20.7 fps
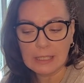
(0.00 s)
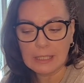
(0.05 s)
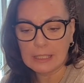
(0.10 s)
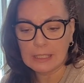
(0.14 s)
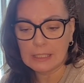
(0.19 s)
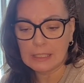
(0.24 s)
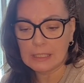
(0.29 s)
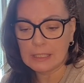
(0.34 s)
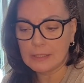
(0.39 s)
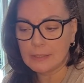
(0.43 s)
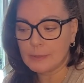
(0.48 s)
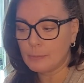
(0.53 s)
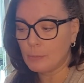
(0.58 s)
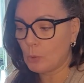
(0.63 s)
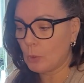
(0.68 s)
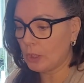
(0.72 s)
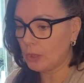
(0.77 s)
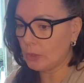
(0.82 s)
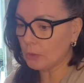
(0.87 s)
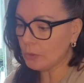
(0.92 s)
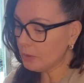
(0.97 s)
any
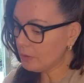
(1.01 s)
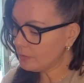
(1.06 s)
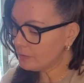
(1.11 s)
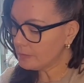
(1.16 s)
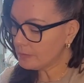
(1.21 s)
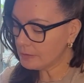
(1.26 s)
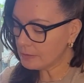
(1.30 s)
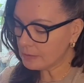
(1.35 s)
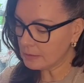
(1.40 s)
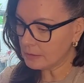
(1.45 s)
spoilers